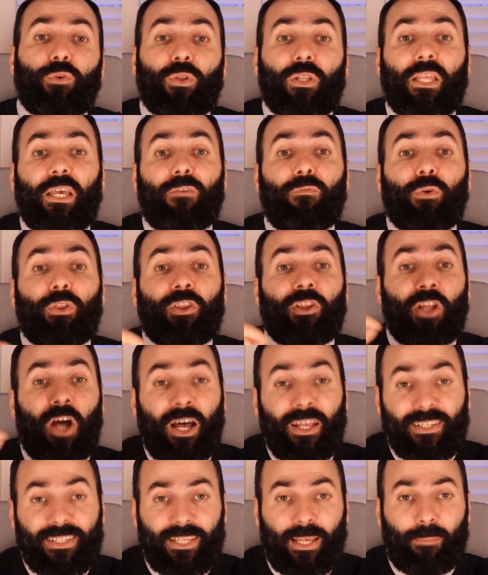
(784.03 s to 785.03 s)
you live with
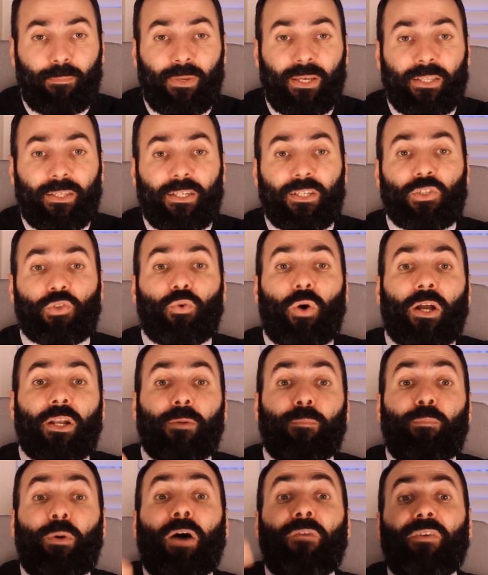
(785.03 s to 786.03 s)
non-submitters who are
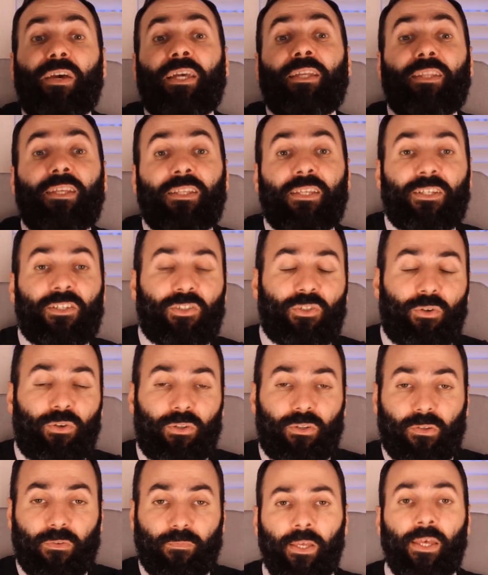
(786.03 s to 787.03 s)
above eighteen years old.
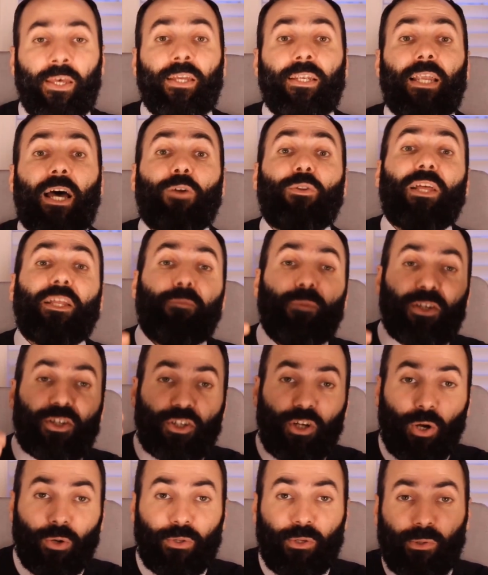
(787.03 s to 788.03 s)
Now let me
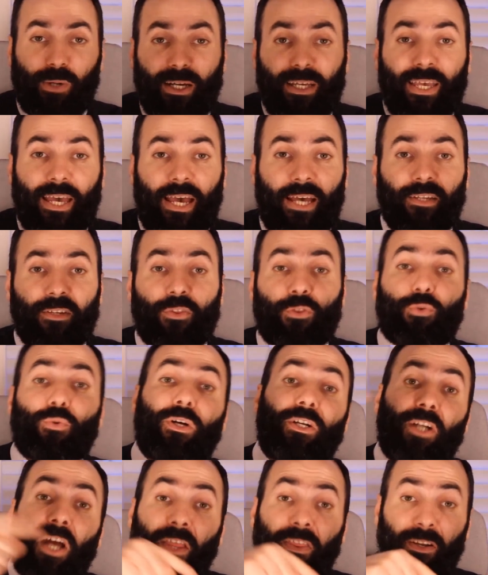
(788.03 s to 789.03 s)
show you again, through
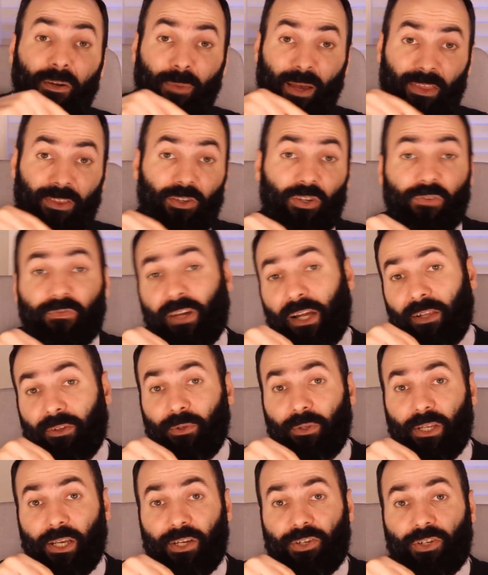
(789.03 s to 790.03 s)
another method of
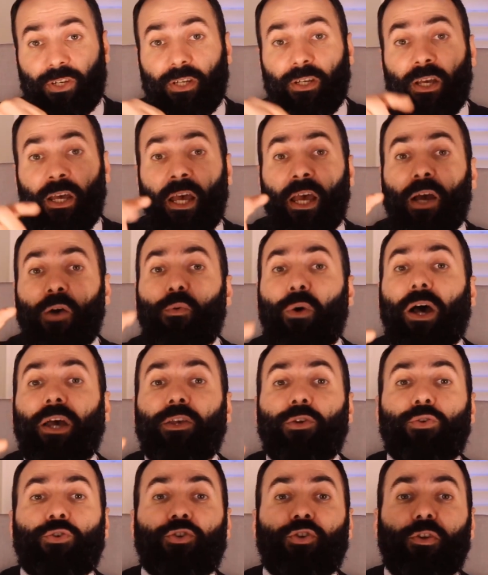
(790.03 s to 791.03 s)
calculation, why
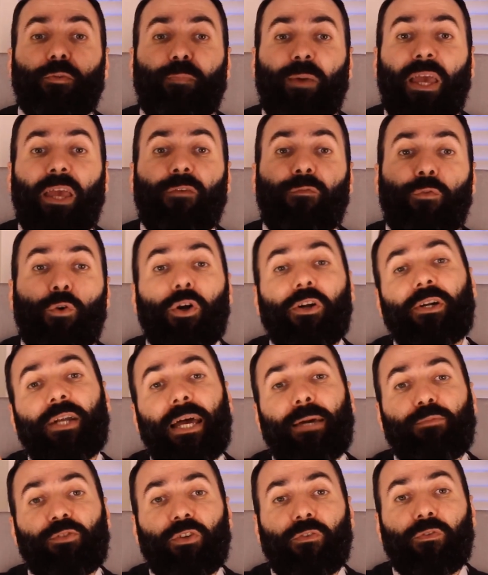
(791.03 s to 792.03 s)
you should pay four
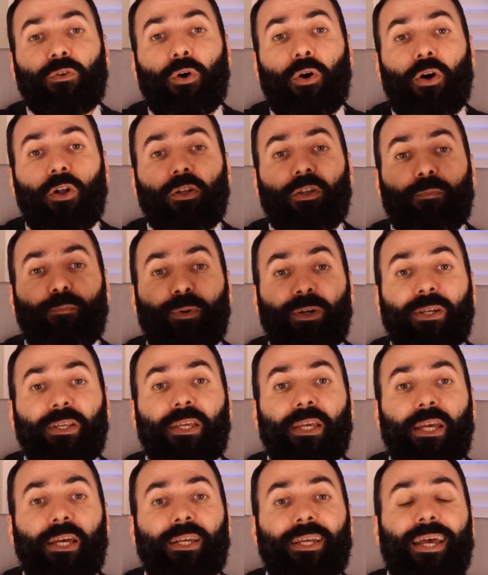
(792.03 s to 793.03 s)
grams of gold per
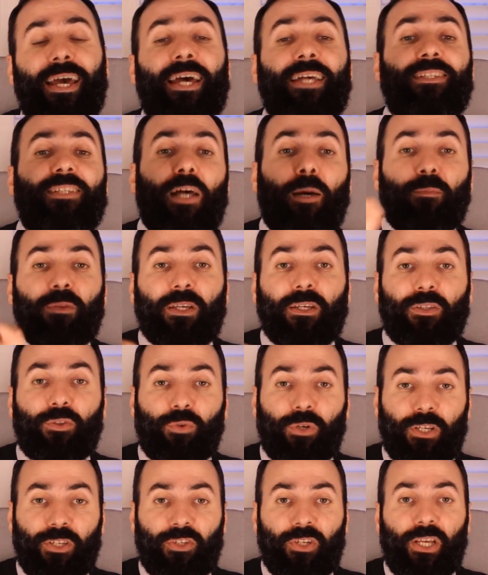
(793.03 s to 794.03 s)
year as
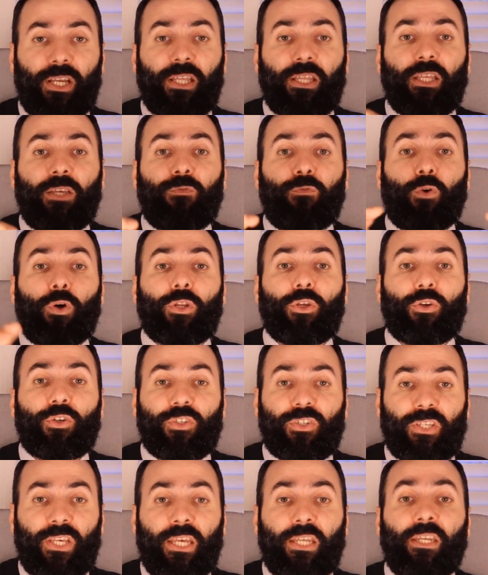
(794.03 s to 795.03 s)
obligatory charity for your
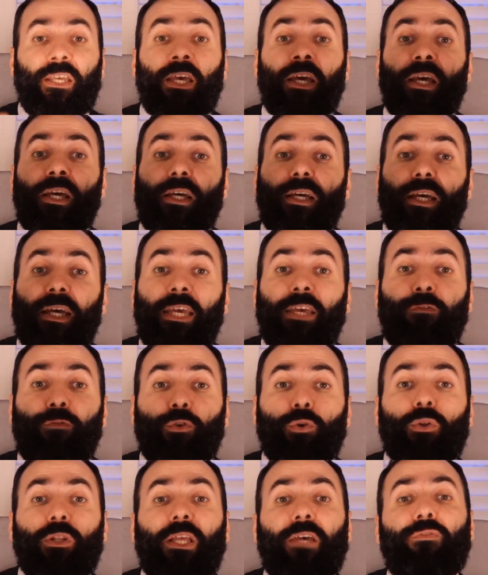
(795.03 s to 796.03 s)
sin, if
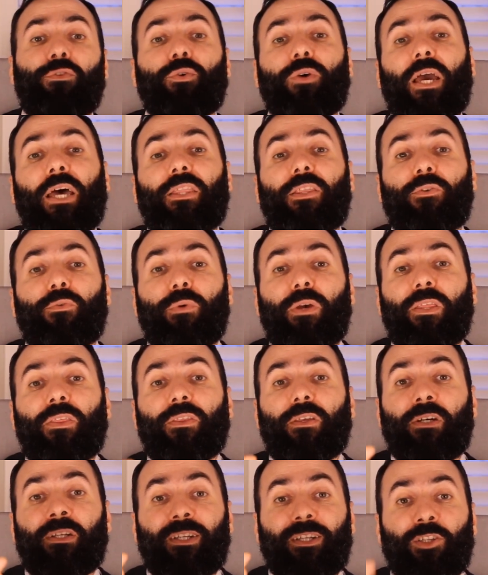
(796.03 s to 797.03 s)
you live together with
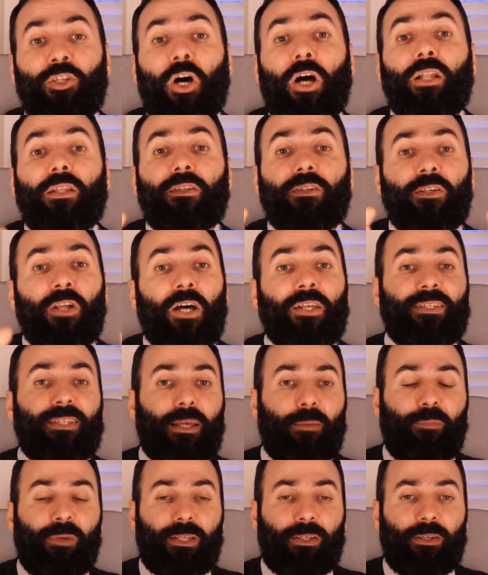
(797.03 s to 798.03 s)
an adult
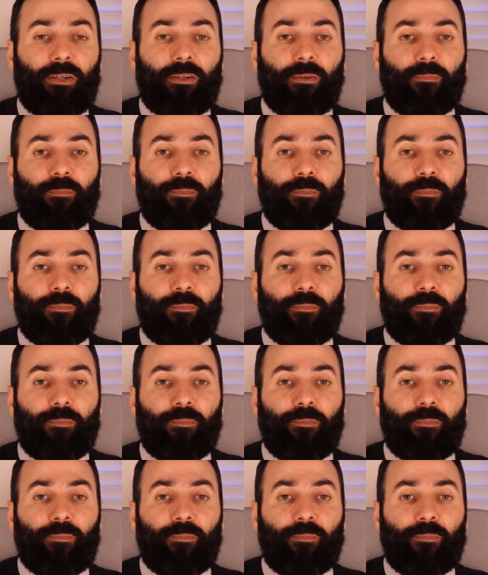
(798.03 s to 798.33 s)
non-submitter.